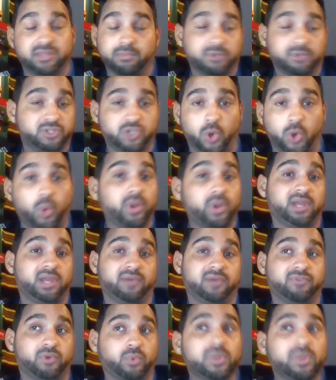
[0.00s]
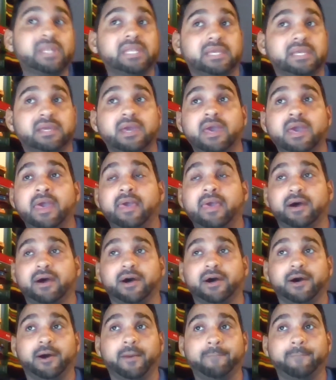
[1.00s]
the majority of it, really.
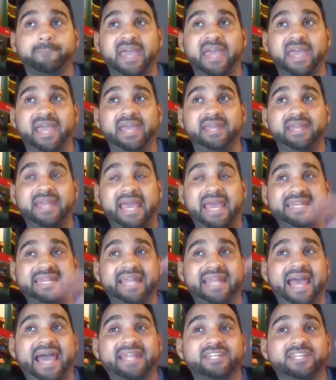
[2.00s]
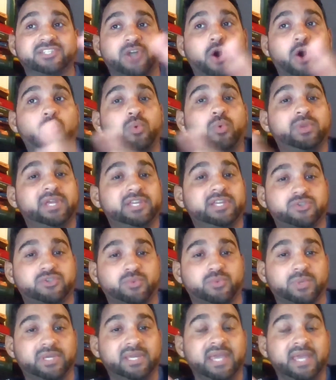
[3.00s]
And it had its own
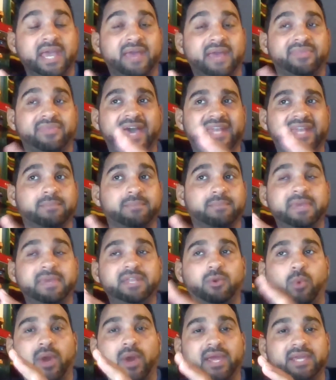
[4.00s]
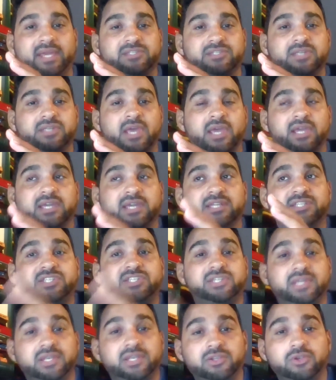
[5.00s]
history that in many ways
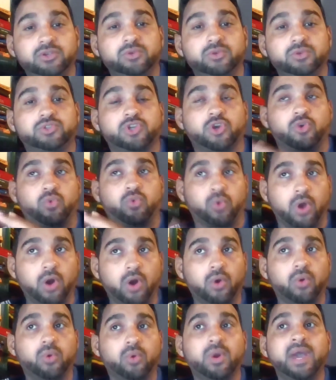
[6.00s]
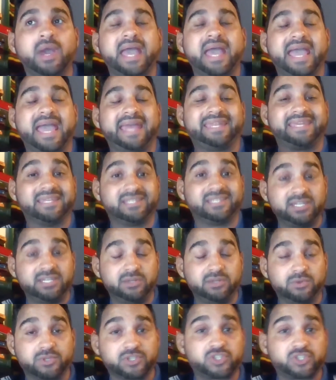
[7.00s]
continued to grow and
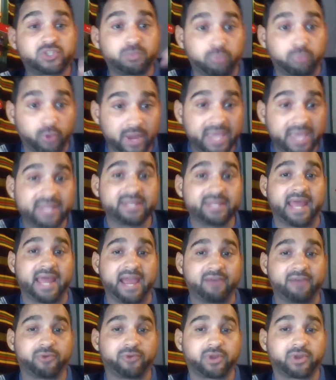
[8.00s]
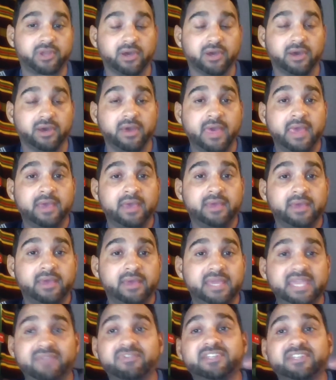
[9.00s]
continue to spread in Africa,
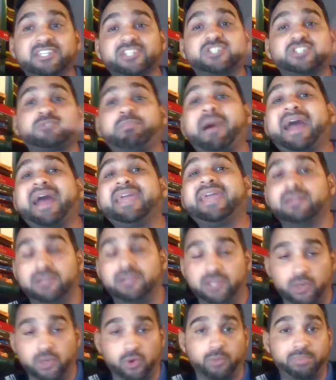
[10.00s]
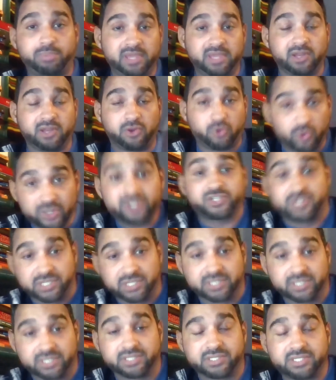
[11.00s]
even despite European
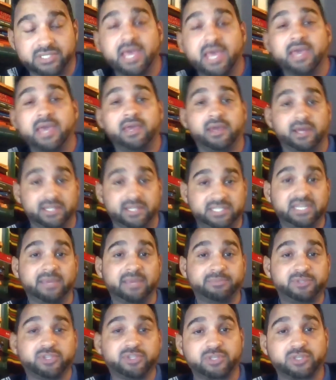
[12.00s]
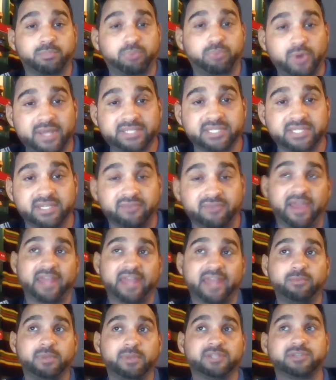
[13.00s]
Christians' attempt to suppress it. In
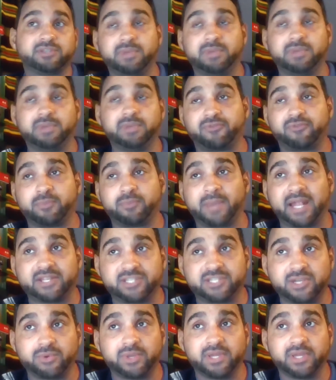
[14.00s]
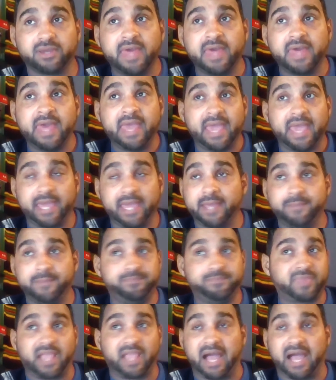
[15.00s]
fact, you mentioned being from Nigeria,
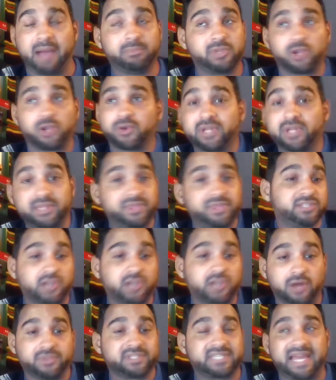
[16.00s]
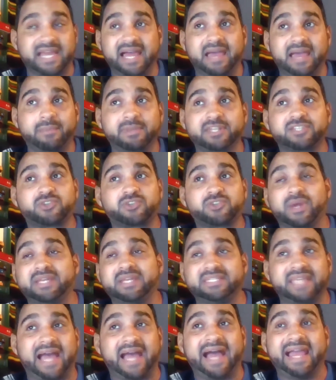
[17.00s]
and I'm learning things all the time, and it's
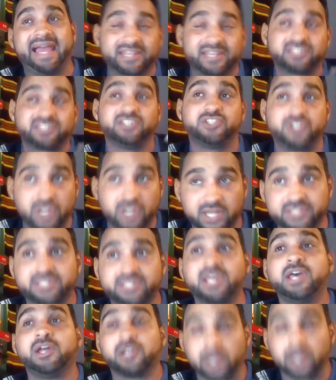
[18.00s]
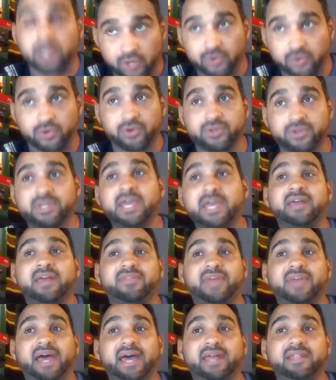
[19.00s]
crazy. I actually just learned
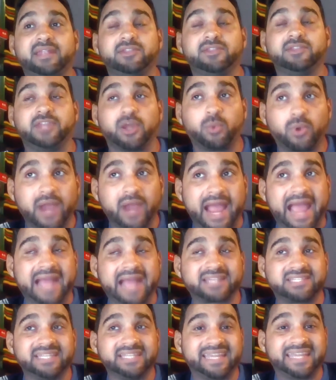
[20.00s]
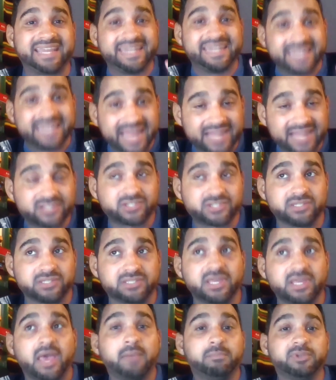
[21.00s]
that there were actually
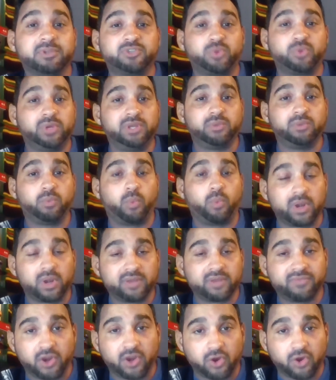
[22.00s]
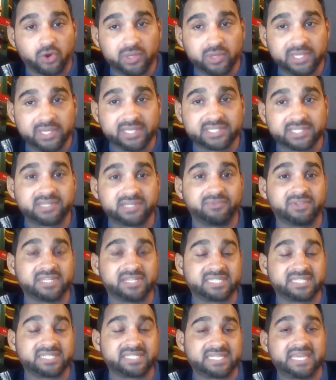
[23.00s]
connections between one of the earliest
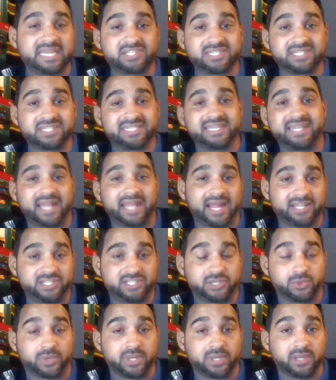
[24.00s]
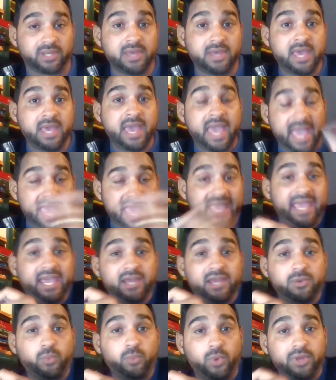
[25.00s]
civilizations in Nigeria
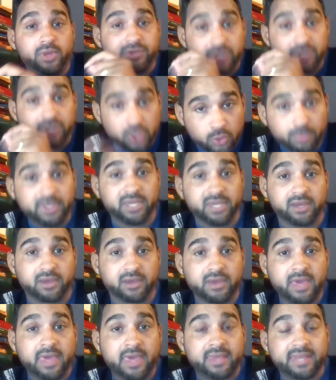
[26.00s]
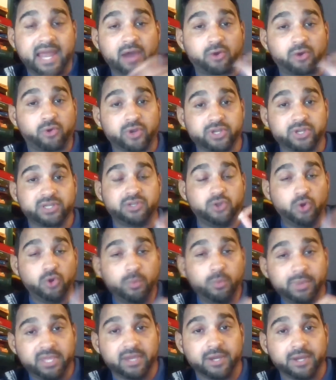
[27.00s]
and with Nubia. Now,
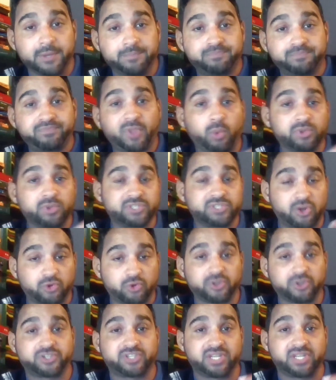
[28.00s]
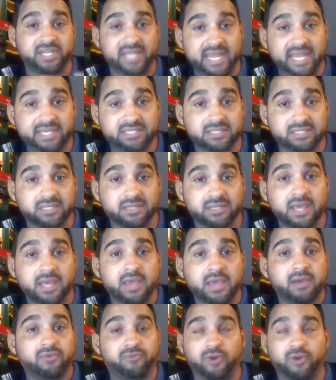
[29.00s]
Nubia was a Christian nation
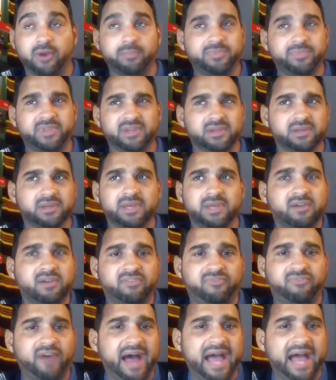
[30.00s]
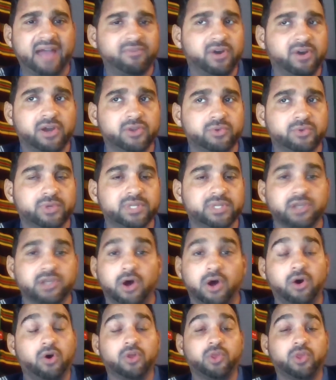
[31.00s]
from the 500s
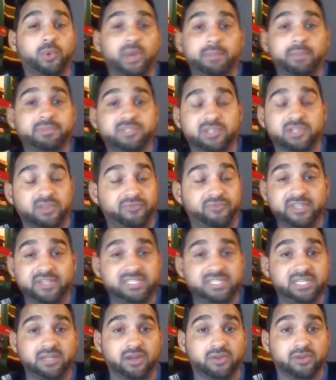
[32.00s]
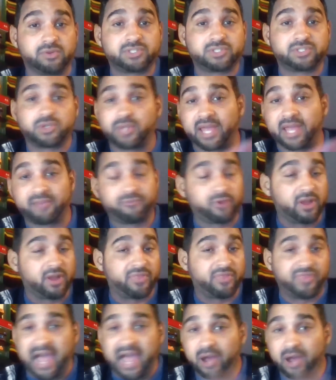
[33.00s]
all the way up into the 1500s. So like for
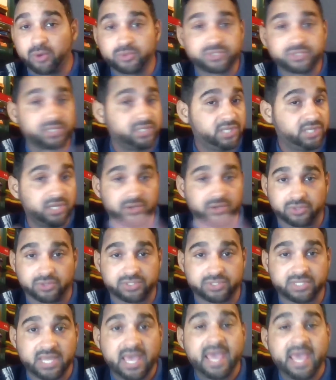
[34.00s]
1,000 years.